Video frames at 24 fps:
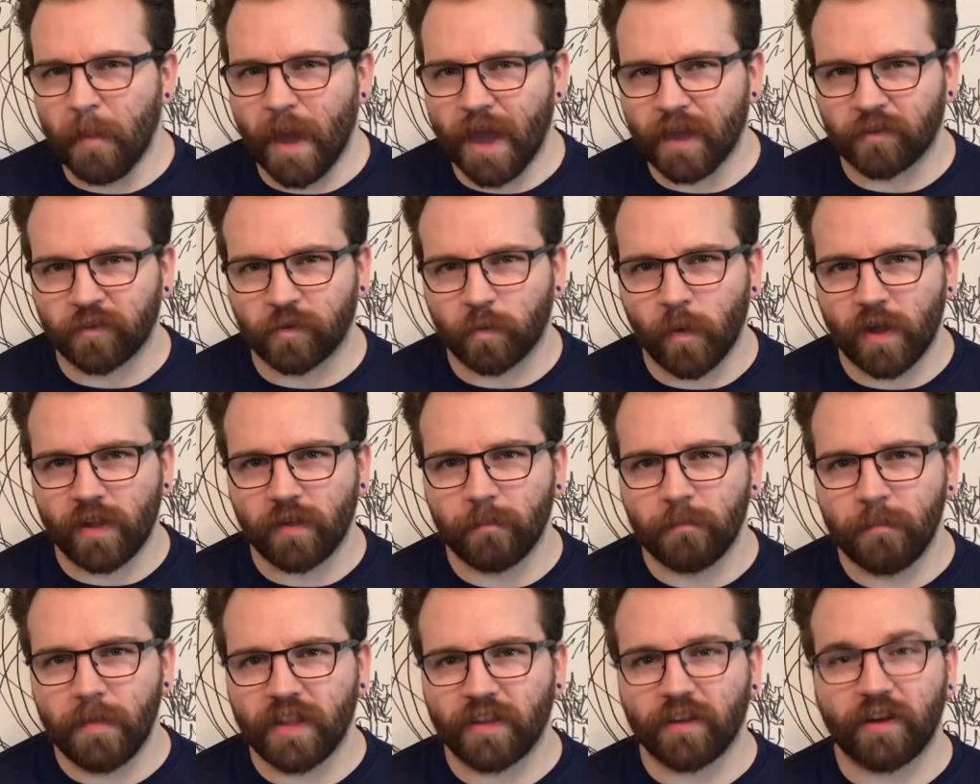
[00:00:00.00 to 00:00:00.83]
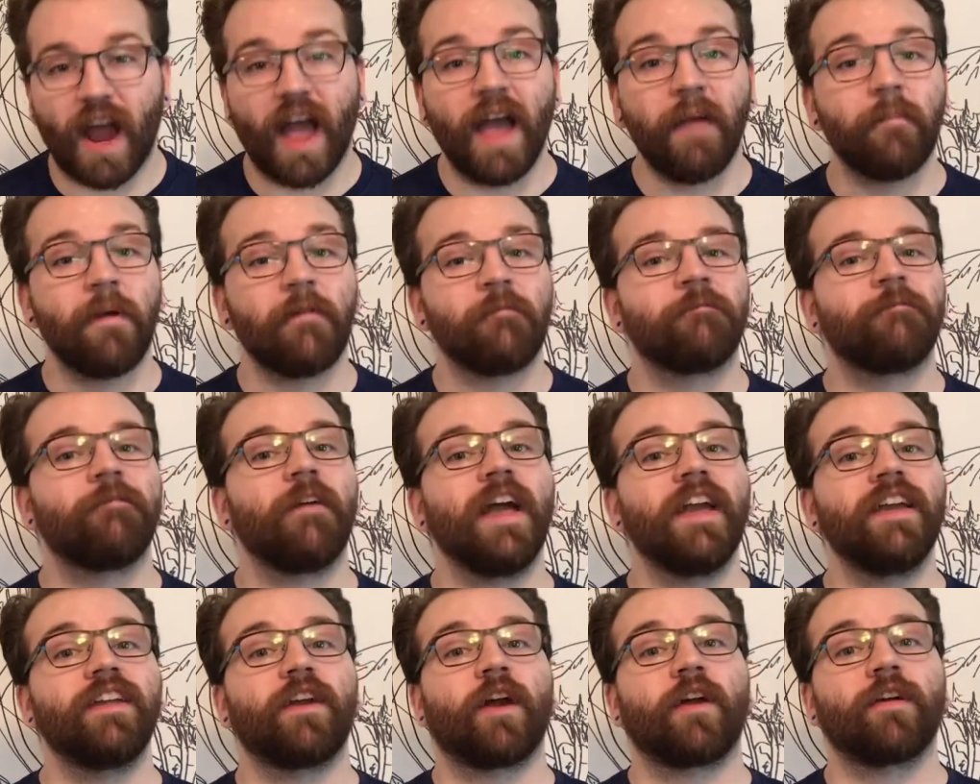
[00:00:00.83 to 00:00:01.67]
Maxwell Miller. I'm a
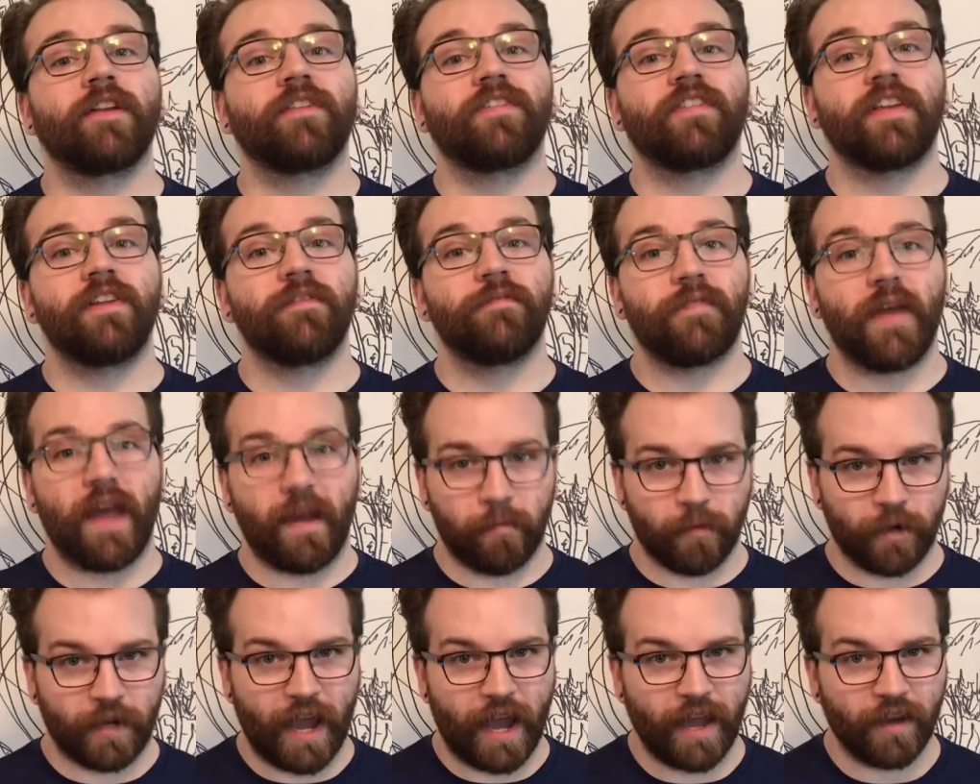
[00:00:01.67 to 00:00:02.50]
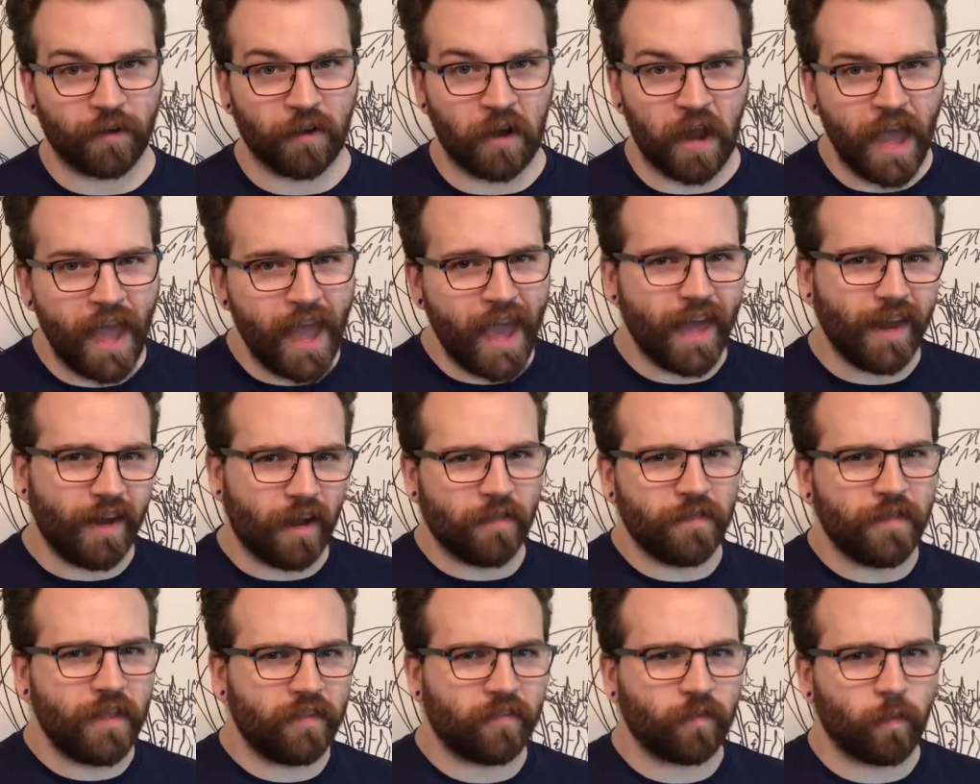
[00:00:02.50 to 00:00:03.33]
fine artist and fabricator, and
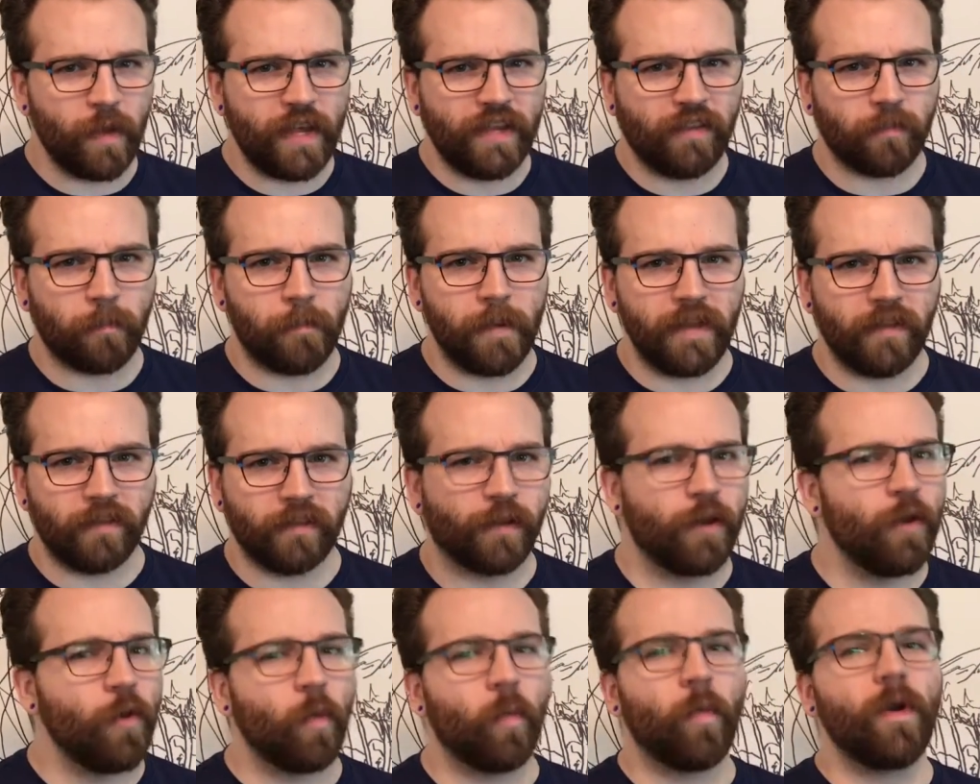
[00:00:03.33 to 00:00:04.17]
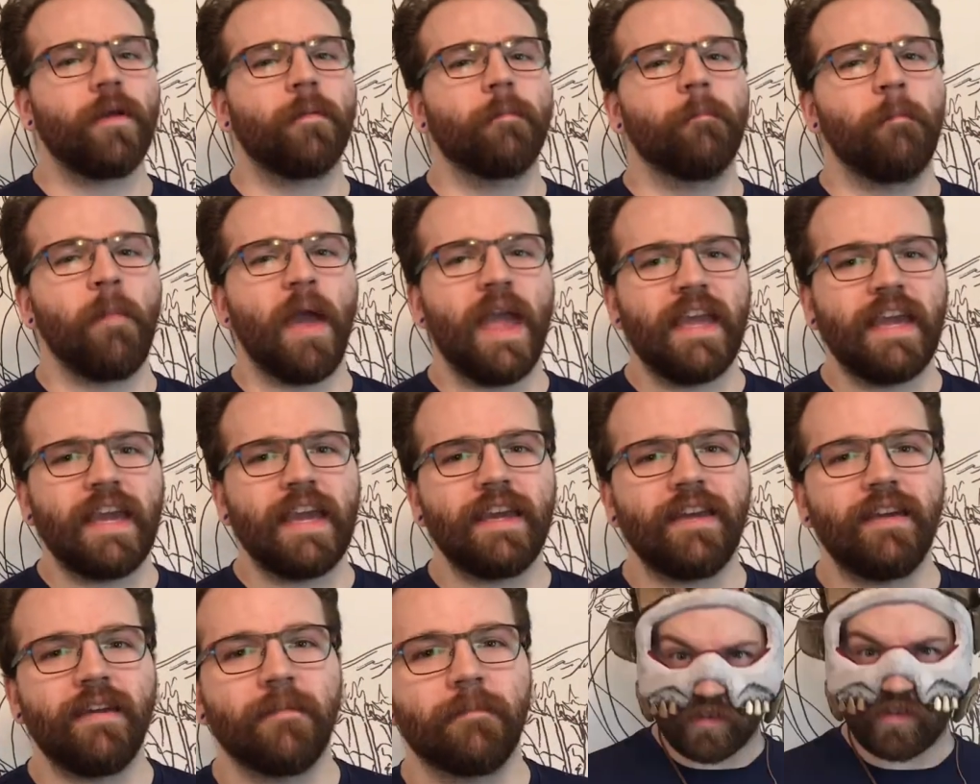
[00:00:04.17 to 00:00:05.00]
on this week's build, we're
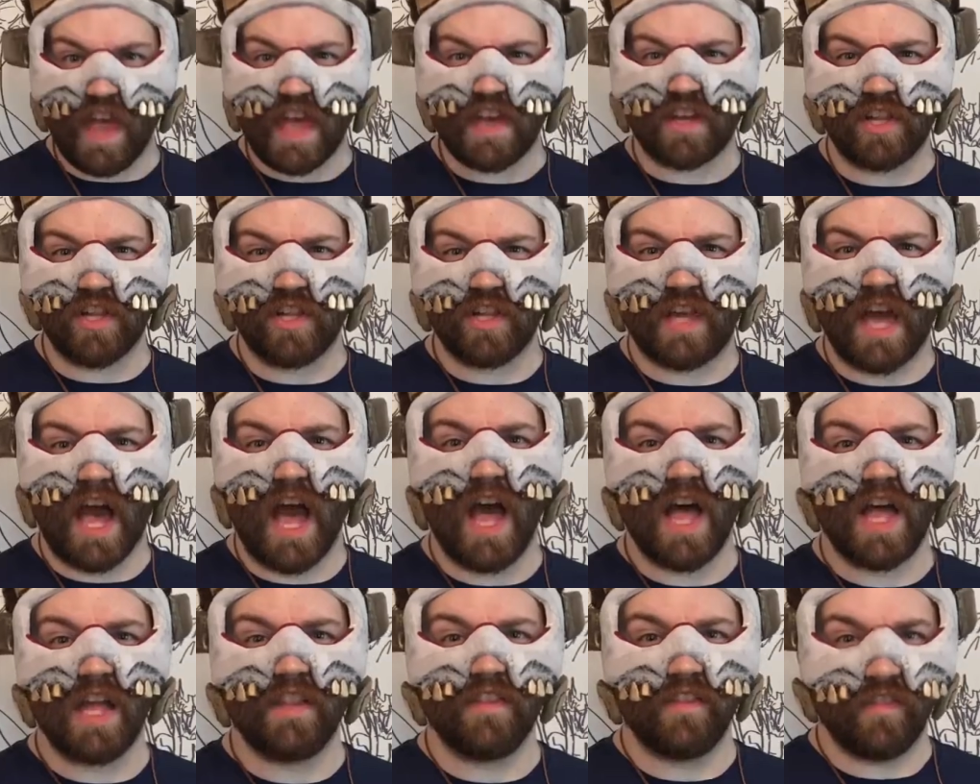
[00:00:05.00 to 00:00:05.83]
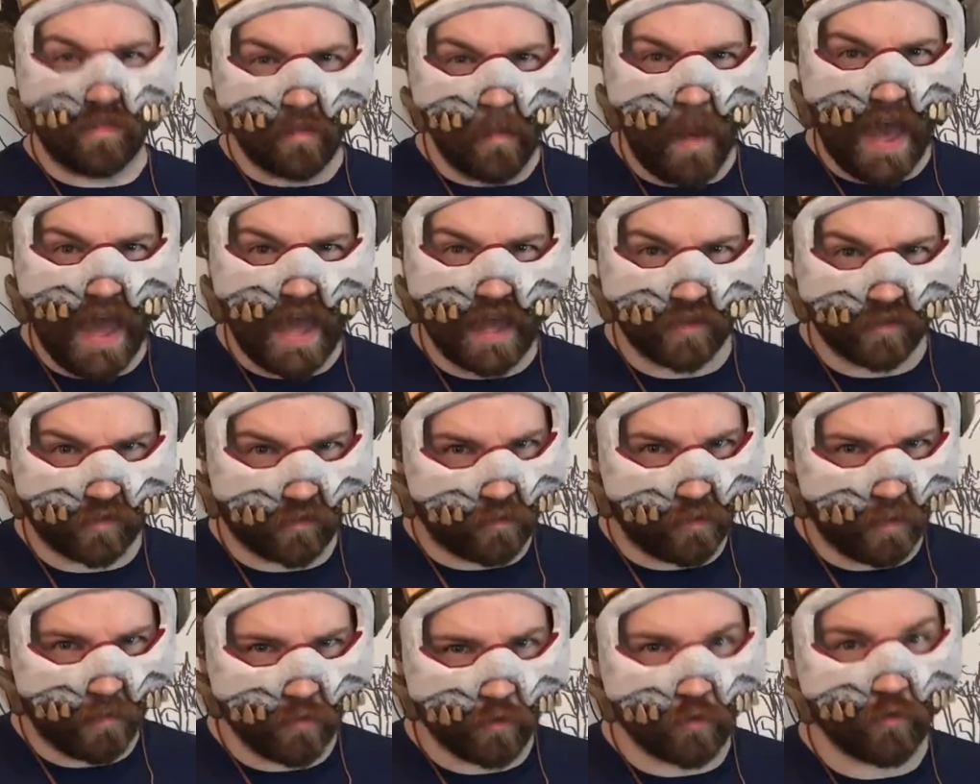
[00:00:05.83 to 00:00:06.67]
making Tzekel-Kan's mask
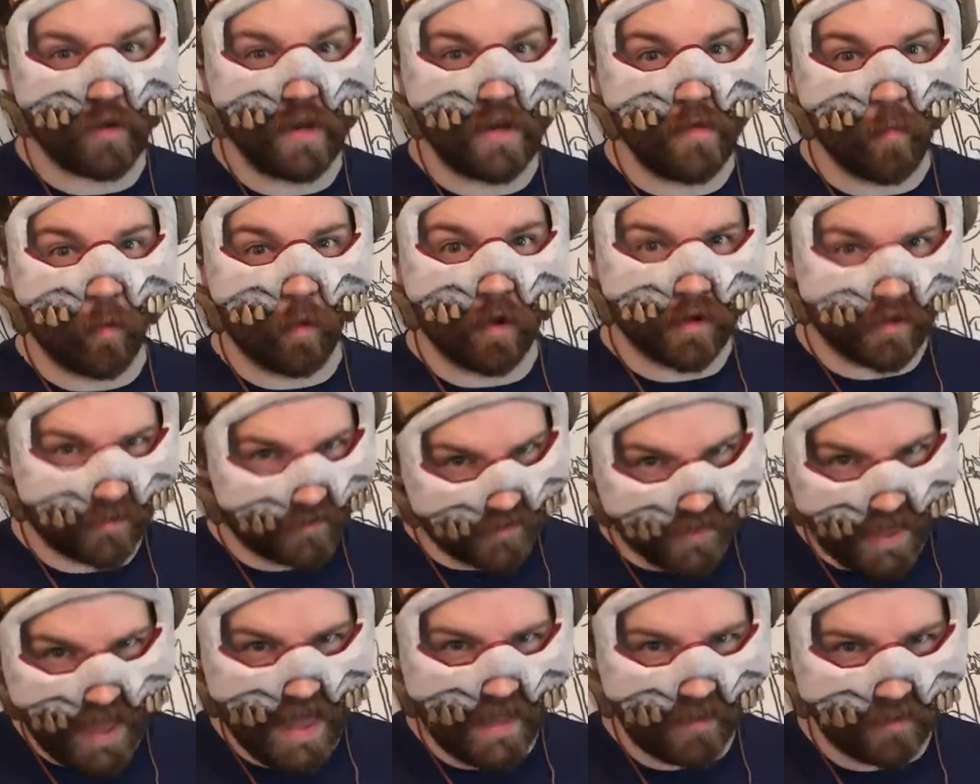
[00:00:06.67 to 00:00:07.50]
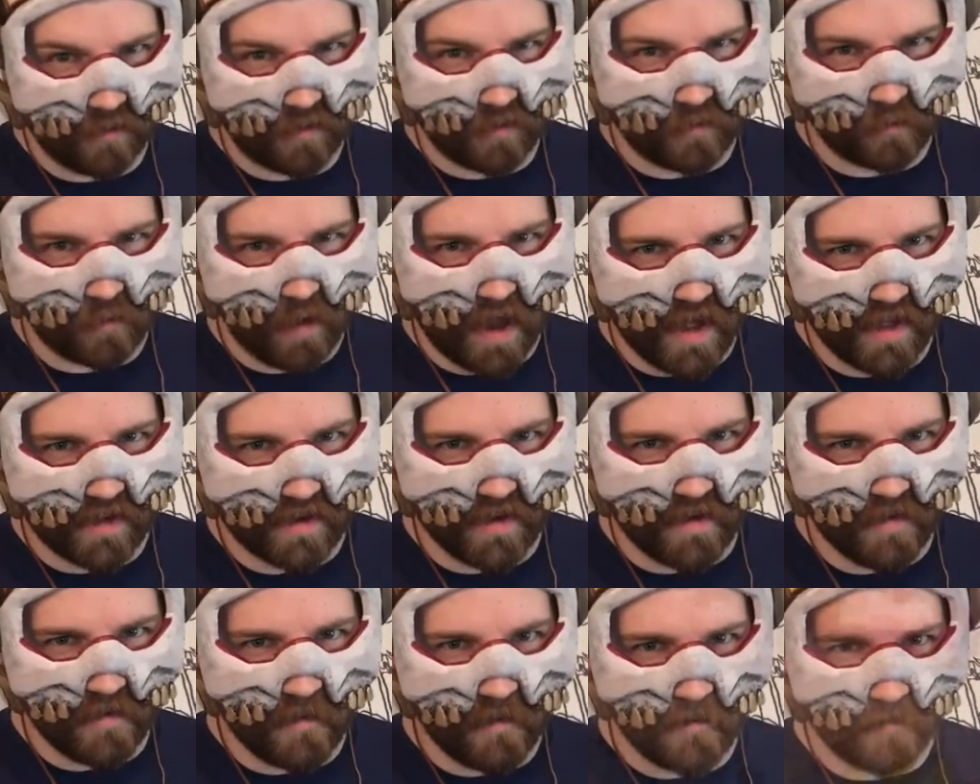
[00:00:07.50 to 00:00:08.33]
from DreamWorks'
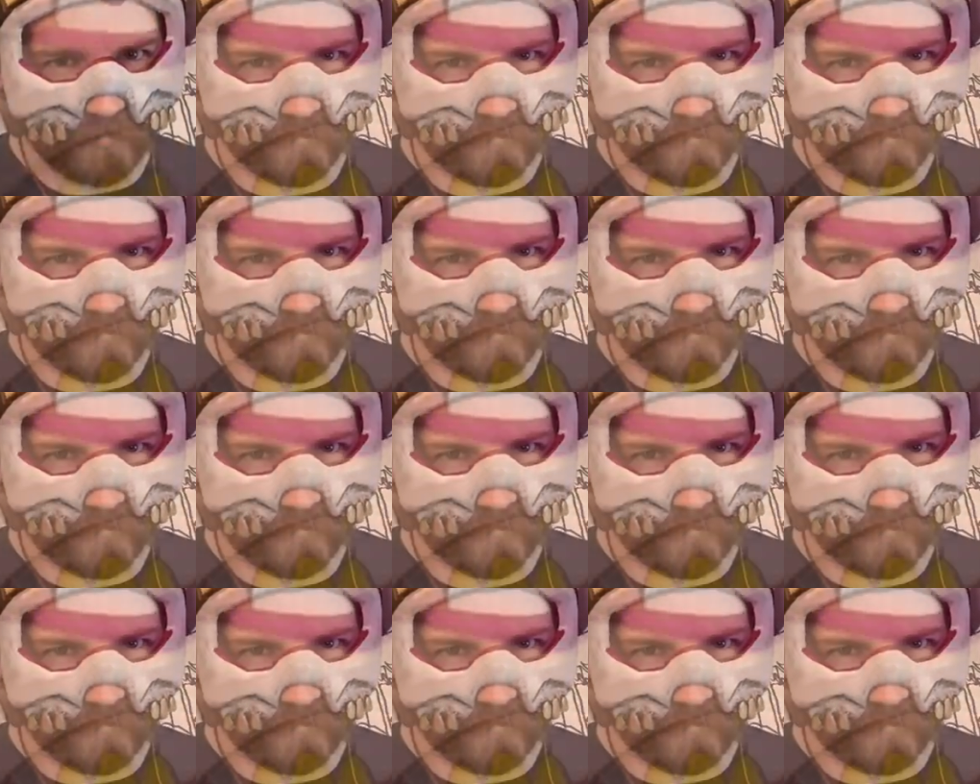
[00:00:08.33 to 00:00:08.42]
Dorado.